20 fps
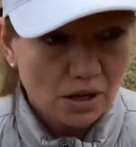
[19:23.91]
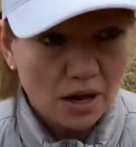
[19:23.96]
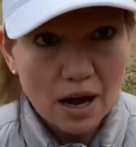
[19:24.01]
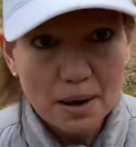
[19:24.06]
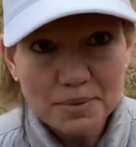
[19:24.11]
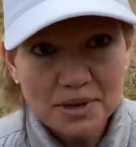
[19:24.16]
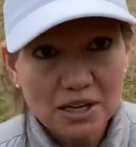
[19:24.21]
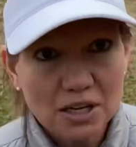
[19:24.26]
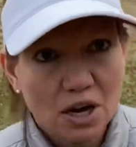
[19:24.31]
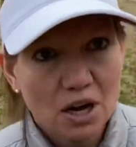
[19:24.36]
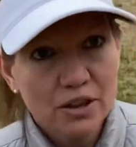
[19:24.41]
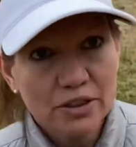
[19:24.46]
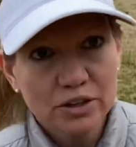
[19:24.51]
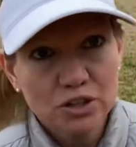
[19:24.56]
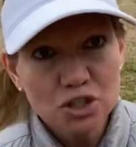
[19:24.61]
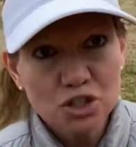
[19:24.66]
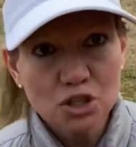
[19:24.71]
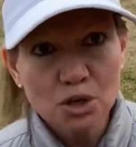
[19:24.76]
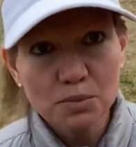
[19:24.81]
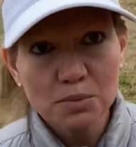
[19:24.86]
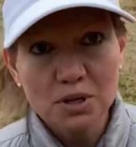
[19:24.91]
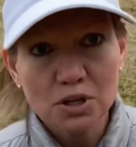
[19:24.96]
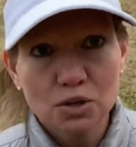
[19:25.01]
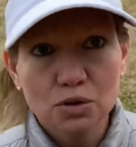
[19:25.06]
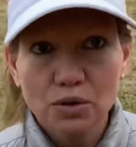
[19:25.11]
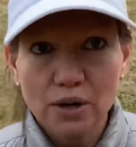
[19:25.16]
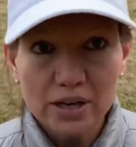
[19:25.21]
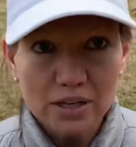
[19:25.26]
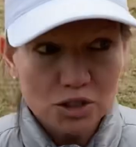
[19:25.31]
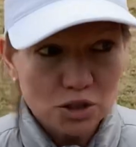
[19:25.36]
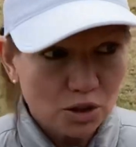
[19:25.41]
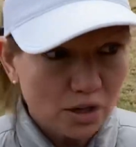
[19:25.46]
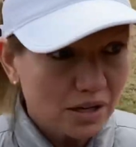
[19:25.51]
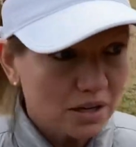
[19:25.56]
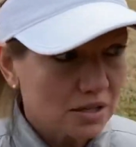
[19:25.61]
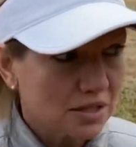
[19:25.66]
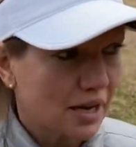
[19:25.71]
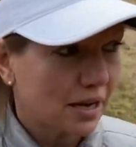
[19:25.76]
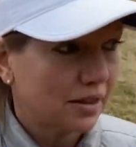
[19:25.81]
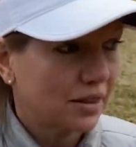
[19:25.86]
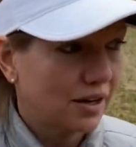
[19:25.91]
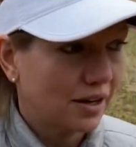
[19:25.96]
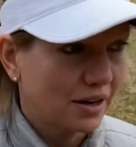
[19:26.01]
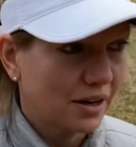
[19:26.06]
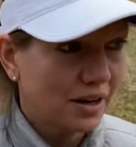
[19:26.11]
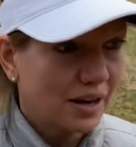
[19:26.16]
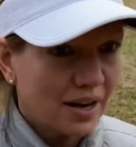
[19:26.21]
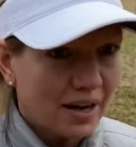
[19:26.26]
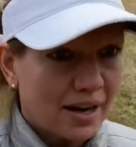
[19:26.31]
I mean, there's so many great trails out there,